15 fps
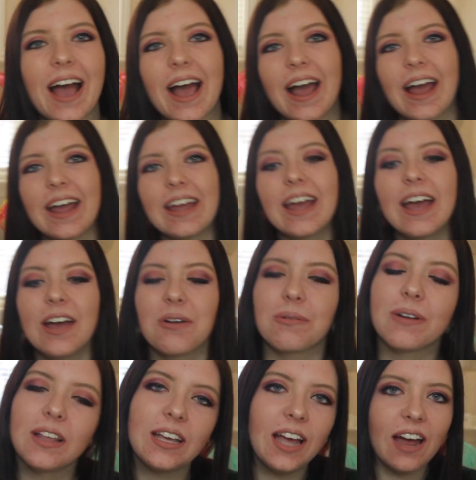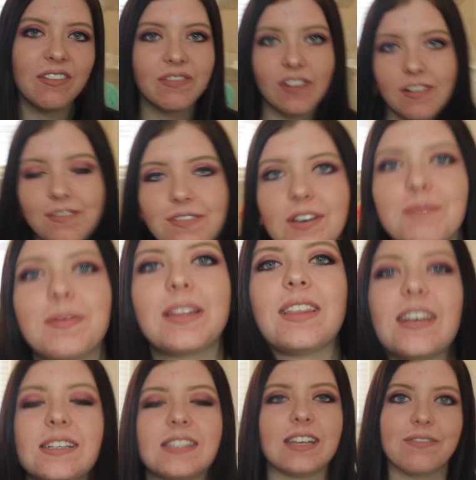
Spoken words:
I really had fun filming this.